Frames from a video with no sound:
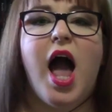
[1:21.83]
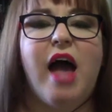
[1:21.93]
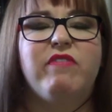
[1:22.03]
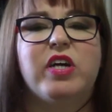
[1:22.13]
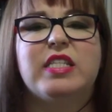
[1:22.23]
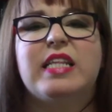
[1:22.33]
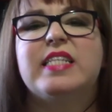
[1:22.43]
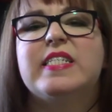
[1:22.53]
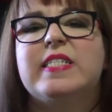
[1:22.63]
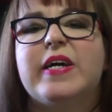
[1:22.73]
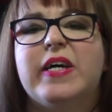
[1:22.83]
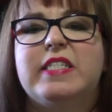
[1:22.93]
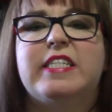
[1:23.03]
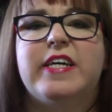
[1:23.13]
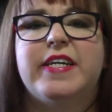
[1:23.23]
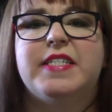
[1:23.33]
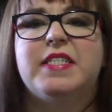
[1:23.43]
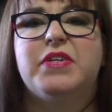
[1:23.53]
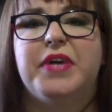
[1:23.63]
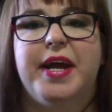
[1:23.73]
I've heard that this is a good series
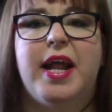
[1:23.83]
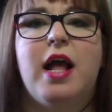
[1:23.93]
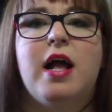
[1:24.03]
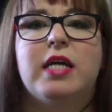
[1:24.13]
to read,